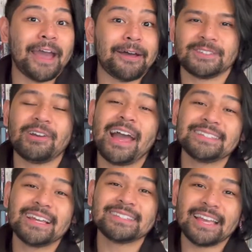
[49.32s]
So
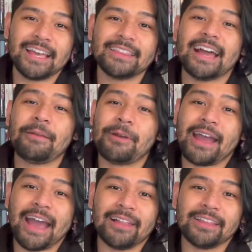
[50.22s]
as I said, Nightmare
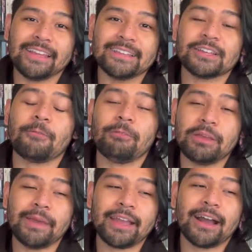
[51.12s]
Alley is a
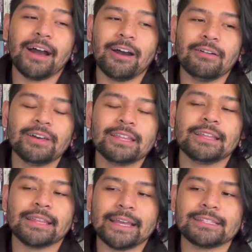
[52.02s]
remake of
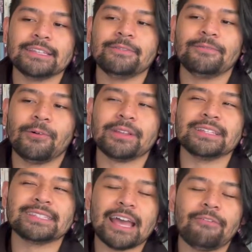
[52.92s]
the
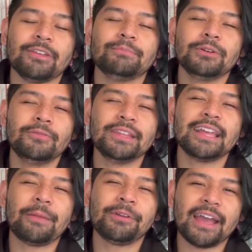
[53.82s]
1947 movie
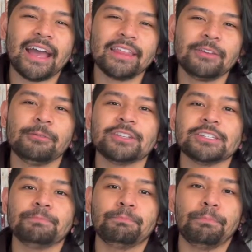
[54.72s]
Nightmare Alley, which
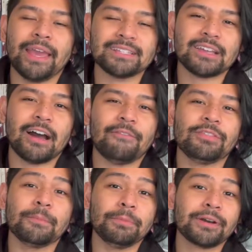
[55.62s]
is based
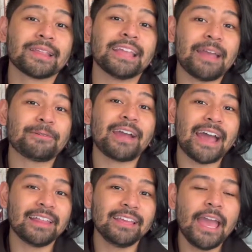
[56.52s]
off the book Nightmare
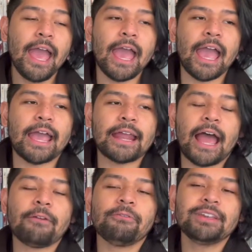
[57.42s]
Alley, and
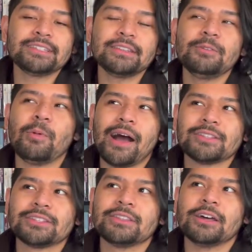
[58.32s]
I recently
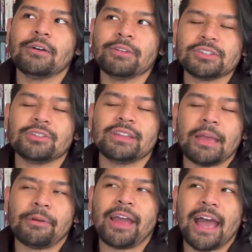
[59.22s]
watched the original
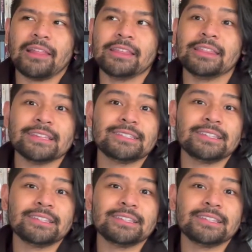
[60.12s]
Nightmare Alley this